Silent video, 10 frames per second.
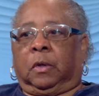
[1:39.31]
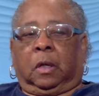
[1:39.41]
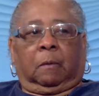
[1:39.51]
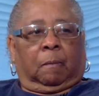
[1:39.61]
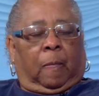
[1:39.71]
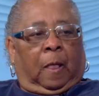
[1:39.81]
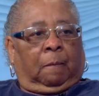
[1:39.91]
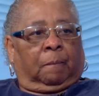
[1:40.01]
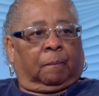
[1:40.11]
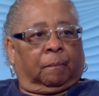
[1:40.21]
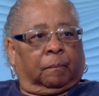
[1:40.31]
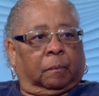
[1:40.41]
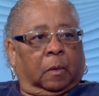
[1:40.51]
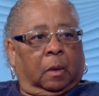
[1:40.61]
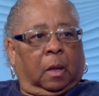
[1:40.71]
Now, what's a resettlement
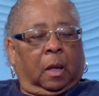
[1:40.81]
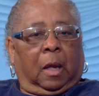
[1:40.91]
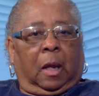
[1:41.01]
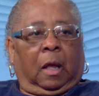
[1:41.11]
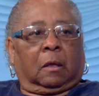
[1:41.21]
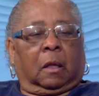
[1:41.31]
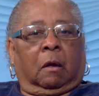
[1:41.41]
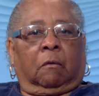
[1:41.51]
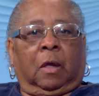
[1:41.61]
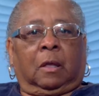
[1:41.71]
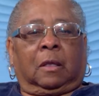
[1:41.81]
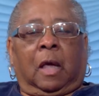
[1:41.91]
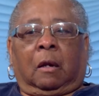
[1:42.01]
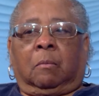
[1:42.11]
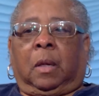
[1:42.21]
community? I'm not sure everybody understands
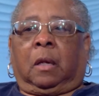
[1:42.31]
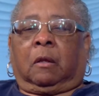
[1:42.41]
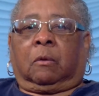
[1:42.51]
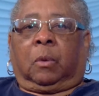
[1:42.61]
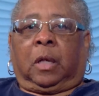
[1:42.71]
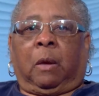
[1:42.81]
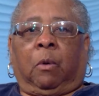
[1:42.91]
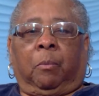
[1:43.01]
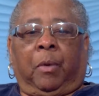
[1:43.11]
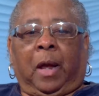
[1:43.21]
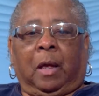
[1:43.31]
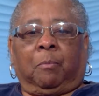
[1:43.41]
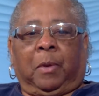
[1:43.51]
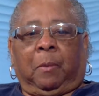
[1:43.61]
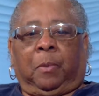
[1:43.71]
that. A resettlement is when they were
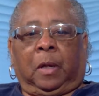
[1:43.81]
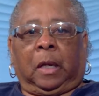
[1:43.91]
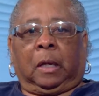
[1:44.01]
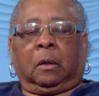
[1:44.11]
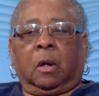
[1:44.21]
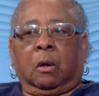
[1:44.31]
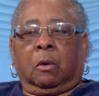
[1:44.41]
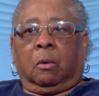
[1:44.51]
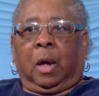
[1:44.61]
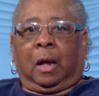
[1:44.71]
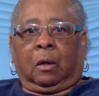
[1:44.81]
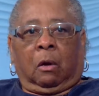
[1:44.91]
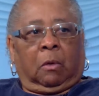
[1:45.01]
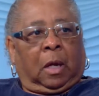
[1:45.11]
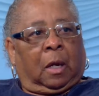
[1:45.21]
bringing people in who had
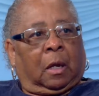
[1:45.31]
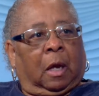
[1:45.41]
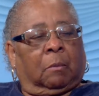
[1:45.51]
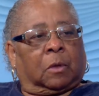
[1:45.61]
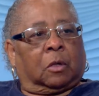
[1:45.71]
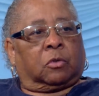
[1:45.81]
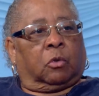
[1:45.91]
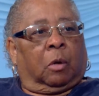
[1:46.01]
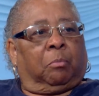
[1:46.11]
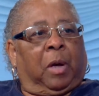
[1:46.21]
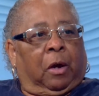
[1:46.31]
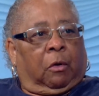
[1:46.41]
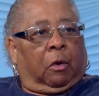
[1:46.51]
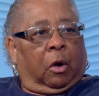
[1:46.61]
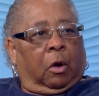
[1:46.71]
low incomes into a
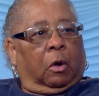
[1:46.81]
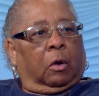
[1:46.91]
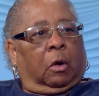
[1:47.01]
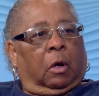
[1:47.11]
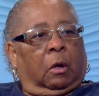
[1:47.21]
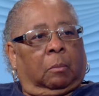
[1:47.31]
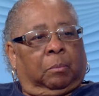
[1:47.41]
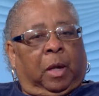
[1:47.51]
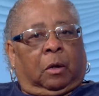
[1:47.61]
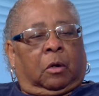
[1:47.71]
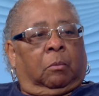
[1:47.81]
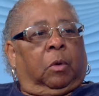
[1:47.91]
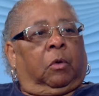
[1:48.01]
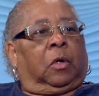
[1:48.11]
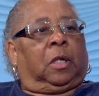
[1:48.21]
better
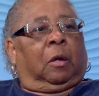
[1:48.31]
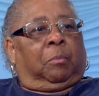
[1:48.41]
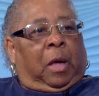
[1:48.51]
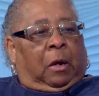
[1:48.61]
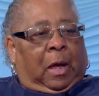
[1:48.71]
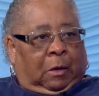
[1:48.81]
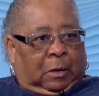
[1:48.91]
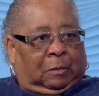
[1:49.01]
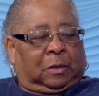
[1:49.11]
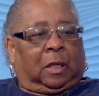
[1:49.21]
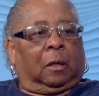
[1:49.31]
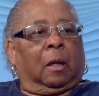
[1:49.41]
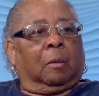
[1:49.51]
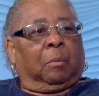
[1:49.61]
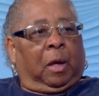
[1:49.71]
community, a better housing,
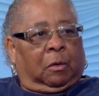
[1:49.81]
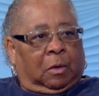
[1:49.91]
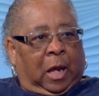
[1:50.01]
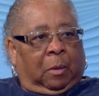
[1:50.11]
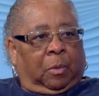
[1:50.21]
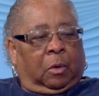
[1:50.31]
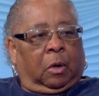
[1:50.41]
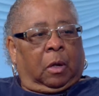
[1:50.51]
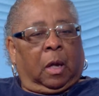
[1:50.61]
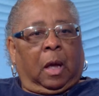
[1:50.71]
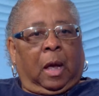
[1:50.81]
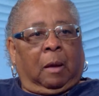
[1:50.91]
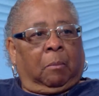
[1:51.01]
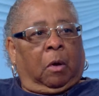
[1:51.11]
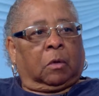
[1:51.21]
better neighborhood.
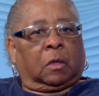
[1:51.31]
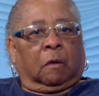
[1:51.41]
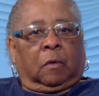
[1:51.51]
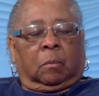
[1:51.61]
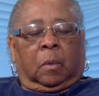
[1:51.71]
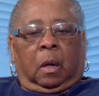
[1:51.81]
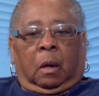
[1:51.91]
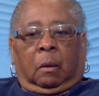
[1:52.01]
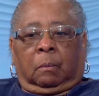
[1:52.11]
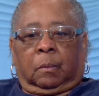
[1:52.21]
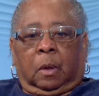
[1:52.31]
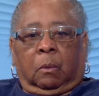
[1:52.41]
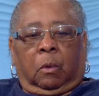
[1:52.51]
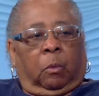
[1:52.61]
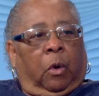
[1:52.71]
And most of them
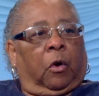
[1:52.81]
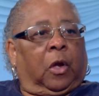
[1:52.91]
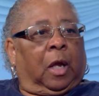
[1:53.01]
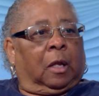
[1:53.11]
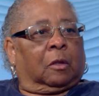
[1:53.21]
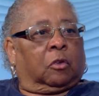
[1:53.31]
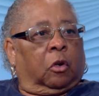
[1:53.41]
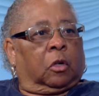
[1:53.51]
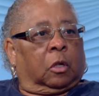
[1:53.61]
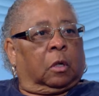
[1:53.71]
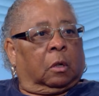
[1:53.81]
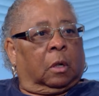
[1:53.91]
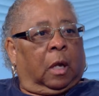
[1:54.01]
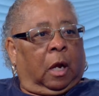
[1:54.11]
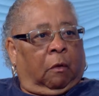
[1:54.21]
were working in certain
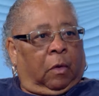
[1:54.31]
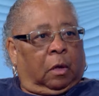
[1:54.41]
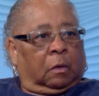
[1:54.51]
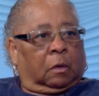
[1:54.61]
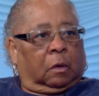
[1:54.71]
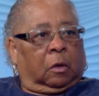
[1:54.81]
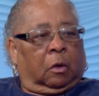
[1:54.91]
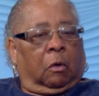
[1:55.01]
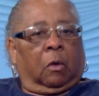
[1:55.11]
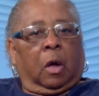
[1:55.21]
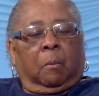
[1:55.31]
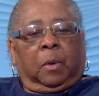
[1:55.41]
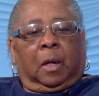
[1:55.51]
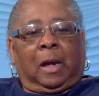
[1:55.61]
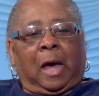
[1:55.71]
areas, you know,
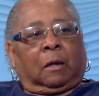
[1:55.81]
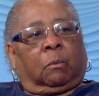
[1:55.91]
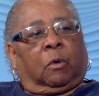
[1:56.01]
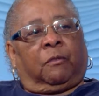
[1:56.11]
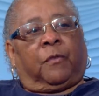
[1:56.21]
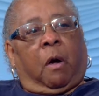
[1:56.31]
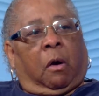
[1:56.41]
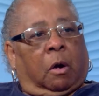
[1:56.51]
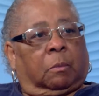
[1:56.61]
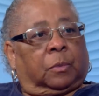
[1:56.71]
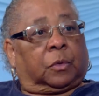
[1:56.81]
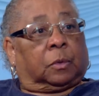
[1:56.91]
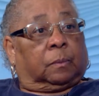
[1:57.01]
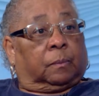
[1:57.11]
but a lot of them were farms.